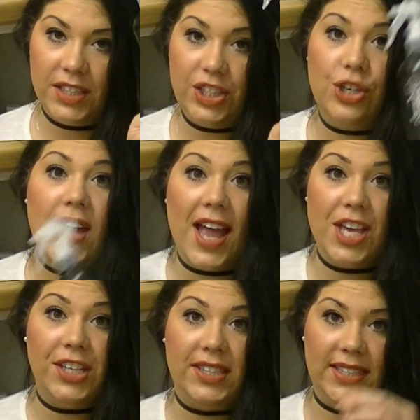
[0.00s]
so you can
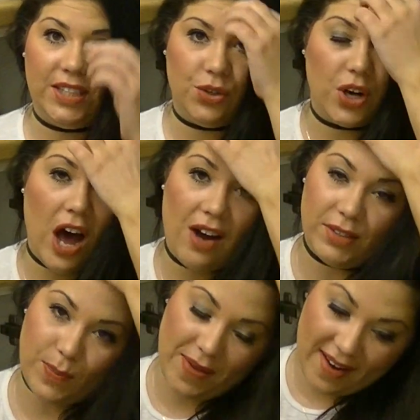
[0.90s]
use these in your car
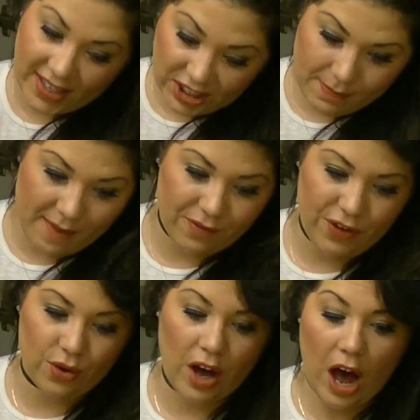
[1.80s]
as well. They're actually meant for
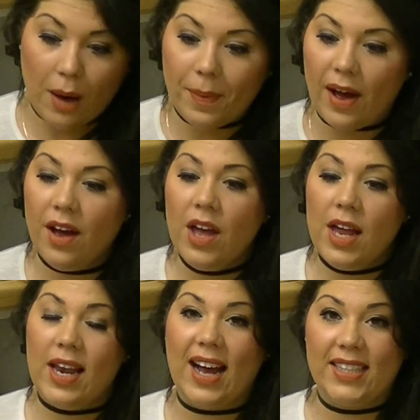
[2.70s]
your car, but
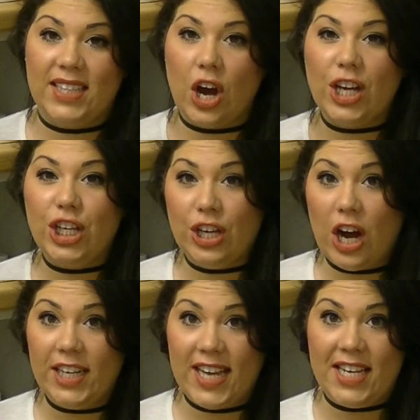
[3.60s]
like I said,
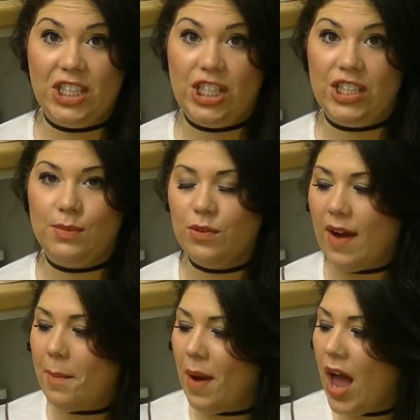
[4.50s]
I tend to use them
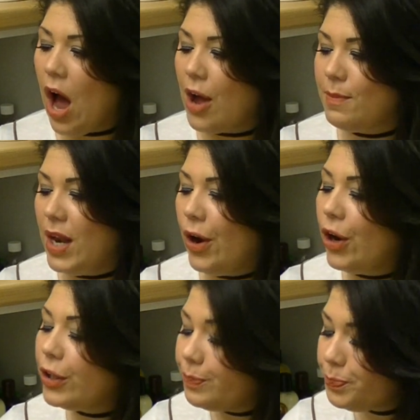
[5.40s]
around my home a
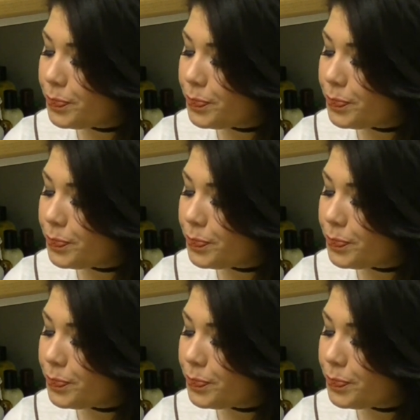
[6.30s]
lot.